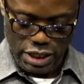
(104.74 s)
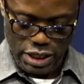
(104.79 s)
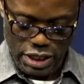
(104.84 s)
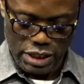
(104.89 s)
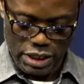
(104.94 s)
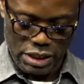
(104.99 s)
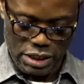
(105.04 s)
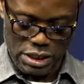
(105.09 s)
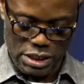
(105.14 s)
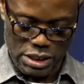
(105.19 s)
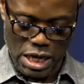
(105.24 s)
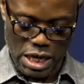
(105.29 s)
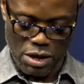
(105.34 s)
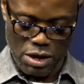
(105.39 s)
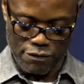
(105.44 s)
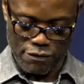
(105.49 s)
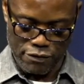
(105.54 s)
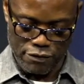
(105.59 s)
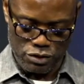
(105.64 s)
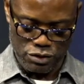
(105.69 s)
is our
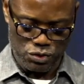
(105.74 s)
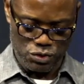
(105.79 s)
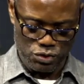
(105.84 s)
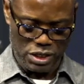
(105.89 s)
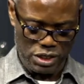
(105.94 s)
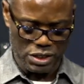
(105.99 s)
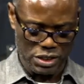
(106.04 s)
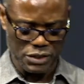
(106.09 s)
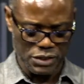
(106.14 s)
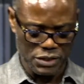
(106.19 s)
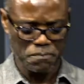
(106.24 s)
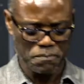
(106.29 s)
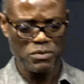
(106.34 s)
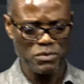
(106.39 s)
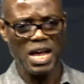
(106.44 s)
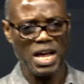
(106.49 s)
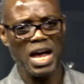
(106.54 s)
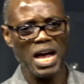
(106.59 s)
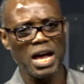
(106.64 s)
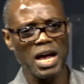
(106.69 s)
fortress.
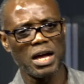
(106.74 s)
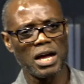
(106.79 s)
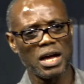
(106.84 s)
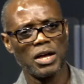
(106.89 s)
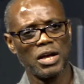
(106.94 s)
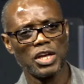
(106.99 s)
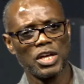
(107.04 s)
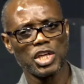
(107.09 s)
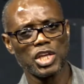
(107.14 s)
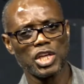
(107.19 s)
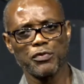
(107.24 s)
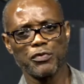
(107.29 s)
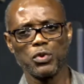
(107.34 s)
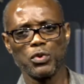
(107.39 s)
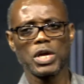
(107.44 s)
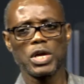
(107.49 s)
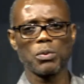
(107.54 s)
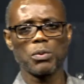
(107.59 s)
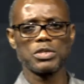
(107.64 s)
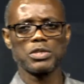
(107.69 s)
If you look
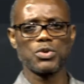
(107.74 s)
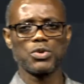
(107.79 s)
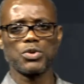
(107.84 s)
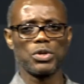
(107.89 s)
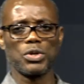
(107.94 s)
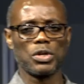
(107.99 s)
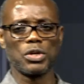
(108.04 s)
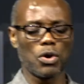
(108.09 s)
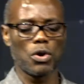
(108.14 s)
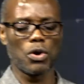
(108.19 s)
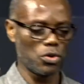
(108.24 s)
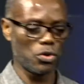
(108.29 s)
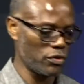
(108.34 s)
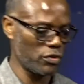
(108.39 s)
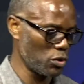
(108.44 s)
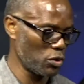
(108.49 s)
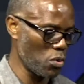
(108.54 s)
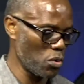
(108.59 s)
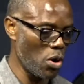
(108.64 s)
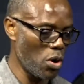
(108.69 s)
at what is going on all over the
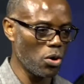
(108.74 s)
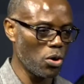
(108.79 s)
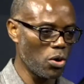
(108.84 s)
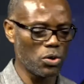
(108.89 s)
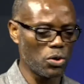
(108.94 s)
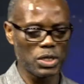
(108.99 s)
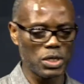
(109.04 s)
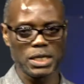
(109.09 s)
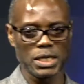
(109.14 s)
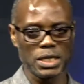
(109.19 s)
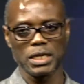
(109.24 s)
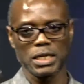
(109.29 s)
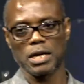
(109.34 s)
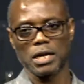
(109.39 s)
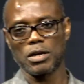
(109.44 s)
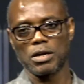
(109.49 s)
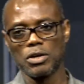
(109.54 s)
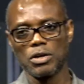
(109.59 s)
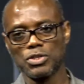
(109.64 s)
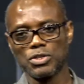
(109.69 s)
world and in our
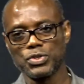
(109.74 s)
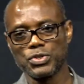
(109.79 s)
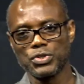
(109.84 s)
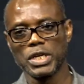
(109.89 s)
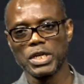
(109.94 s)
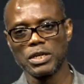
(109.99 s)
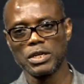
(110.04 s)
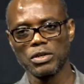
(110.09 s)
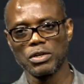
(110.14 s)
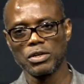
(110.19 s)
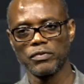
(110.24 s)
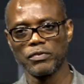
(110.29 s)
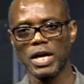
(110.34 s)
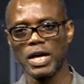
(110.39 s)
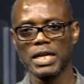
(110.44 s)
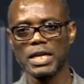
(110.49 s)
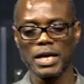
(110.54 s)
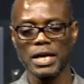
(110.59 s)
country and all of that, I